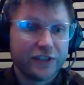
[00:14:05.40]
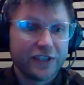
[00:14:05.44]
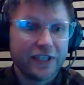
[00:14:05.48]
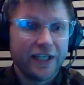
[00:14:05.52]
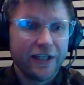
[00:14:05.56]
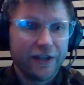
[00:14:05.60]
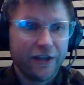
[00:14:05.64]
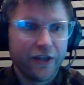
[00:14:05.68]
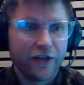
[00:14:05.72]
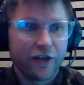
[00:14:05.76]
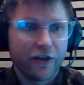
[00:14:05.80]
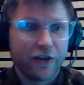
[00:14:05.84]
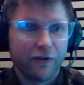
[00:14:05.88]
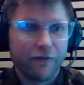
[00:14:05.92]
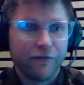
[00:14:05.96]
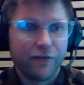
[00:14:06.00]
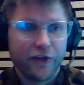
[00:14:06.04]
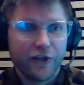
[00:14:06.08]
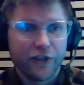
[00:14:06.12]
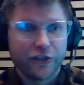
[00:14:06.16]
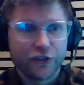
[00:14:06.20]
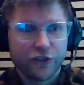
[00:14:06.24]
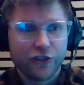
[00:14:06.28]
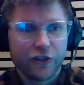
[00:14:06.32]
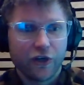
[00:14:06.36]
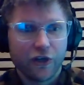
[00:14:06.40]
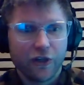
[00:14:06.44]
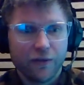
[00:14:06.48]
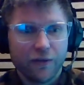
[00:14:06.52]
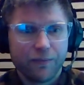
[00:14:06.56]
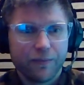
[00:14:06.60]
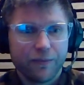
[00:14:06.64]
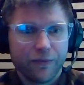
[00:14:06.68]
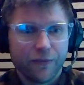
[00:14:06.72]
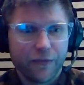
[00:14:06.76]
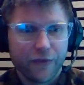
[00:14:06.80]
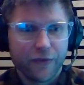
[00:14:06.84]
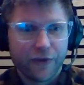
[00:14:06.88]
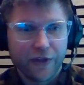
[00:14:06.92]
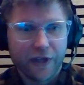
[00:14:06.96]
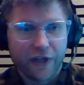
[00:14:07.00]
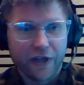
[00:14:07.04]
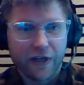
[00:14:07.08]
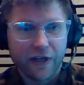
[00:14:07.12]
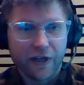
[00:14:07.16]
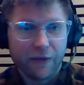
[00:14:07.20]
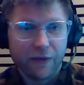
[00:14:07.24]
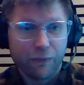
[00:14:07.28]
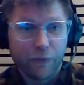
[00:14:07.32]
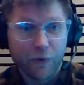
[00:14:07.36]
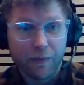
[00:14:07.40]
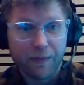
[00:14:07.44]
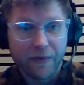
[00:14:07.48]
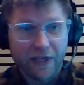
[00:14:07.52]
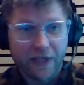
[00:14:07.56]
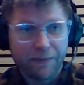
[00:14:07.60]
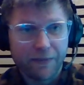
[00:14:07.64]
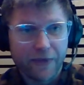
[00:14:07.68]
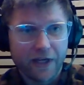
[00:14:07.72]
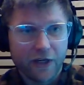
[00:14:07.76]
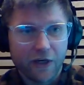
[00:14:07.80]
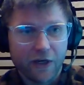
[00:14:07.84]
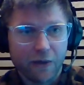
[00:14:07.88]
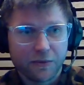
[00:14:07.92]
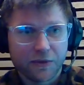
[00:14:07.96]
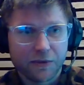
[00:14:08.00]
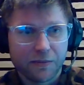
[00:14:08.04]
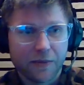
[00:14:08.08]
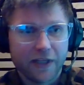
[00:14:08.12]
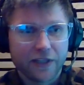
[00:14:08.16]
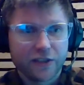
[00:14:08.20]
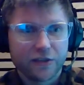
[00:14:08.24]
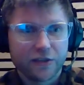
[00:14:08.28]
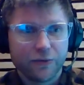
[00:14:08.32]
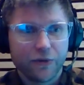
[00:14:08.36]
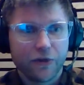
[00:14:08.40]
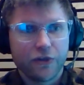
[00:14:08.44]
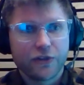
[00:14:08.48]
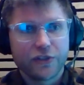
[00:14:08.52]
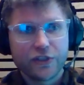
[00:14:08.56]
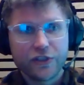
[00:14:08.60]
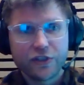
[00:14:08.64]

in the conversion column that will be being optimized towards,